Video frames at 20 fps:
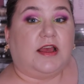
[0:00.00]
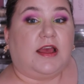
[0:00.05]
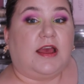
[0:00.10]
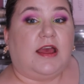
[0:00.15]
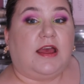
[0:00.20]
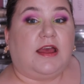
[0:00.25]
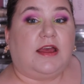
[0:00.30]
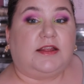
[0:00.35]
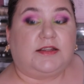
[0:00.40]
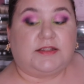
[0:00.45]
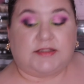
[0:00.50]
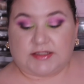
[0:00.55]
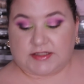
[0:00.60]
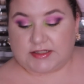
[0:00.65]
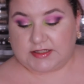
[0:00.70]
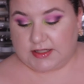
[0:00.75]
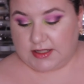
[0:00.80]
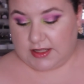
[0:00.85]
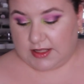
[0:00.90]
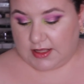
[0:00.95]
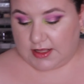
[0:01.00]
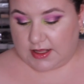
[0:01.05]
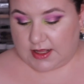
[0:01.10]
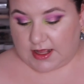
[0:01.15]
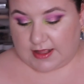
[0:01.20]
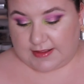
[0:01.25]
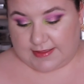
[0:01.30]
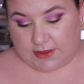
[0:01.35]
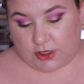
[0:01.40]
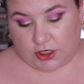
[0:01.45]
and
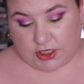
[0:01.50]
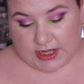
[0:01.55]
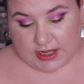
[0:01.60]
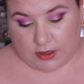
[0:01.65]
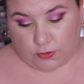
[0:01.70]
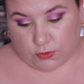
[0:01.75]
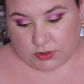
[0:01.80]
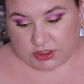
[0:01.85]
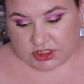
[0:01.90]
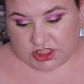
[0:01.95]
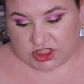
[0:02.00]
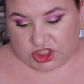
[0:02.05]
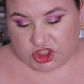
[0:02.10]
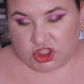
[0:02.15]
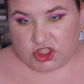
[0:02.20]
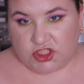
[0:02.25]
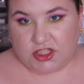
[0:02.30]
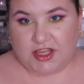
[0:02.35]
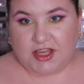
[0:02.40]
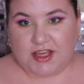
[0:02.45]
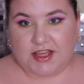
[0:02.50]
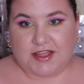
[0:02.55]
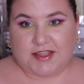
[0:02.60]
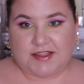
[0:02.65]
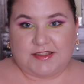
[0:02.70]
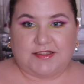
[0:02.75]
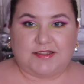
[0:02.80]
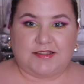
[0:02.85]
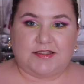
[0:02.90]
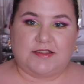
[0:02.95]
I thought I would
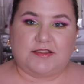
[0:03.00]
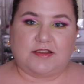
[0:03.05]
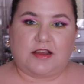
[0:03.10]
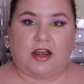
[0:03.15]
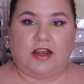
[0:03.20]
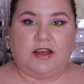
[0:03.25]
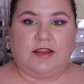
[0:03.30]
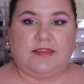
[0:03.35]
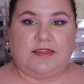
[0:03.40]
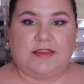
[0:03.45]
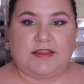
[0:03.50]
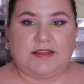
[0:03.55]
start